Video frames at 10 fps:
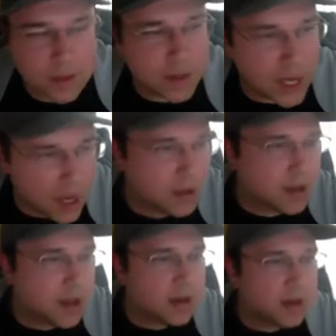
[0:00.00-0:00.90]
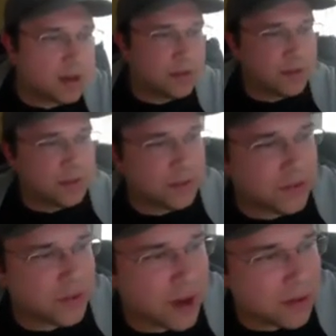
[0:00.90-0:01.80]
Got it. Cool
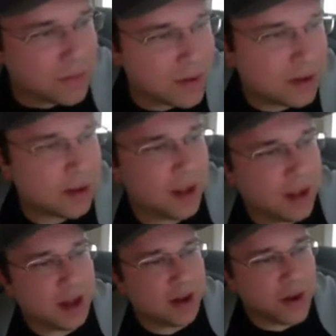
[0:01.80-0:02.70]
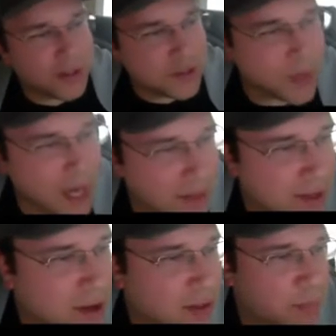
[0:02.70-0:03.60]
stuff. All right, so we got the
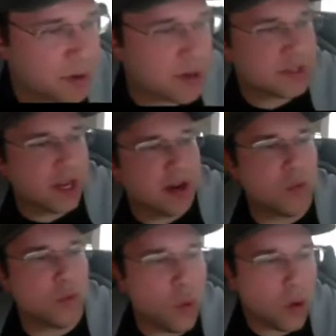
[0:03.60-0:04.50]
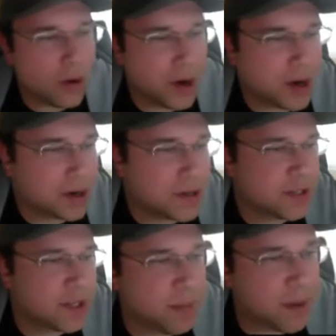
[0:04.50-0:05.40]
Clippers and Warriors
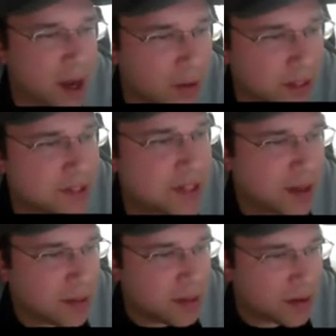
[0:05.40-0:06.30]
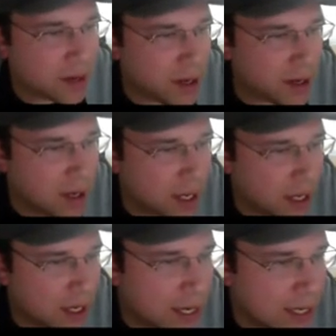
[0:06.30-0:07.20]
tipping off at 10:30.
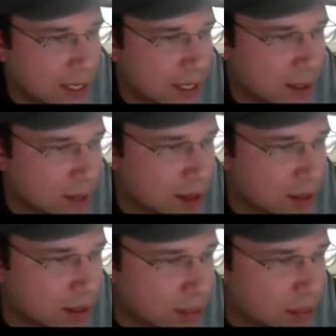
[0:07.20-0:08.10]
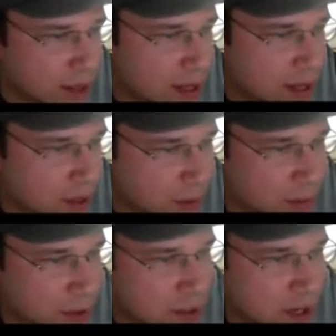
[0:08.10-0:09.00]
The
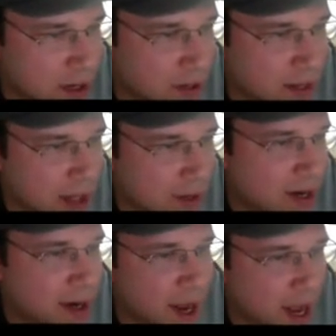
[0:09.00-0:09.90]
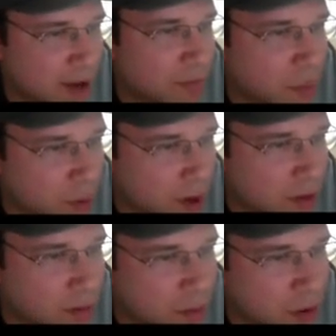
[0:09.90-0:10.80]
Clippers are 11.5-point
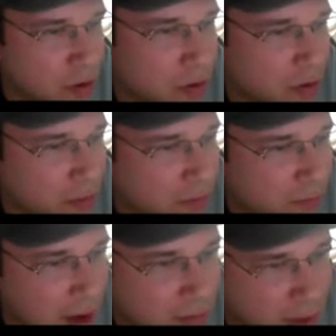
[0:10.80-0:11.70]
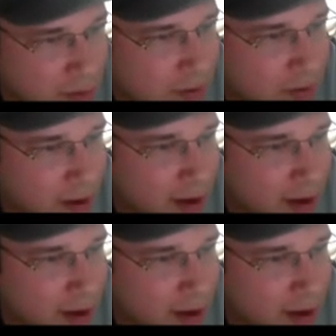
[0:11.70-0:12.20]
road favorite,